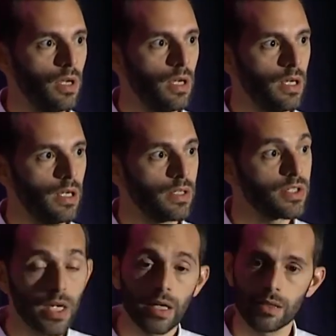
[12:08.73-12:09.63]
uh,
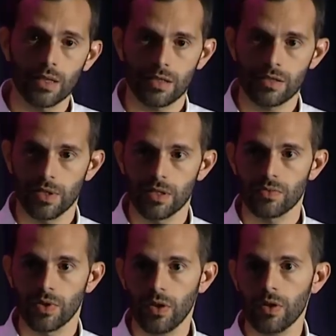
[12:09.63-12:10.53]
sharing that experience
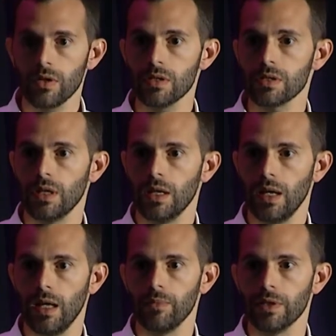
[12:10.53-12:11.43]
with others and
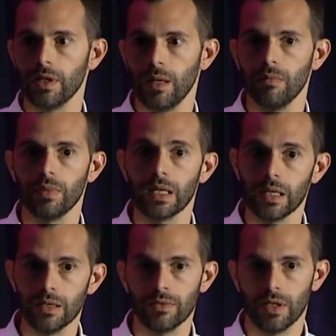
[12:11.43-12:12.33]
helping them
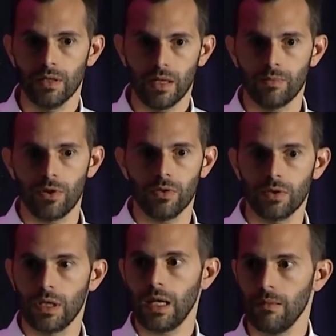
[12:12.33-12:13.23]
believe that that
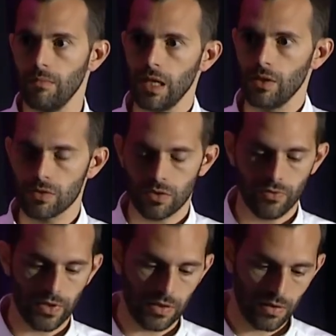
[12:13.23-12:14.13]
product may also
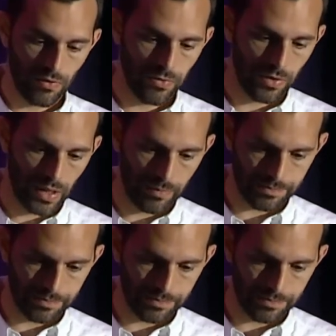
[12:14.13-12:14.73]
fit for them.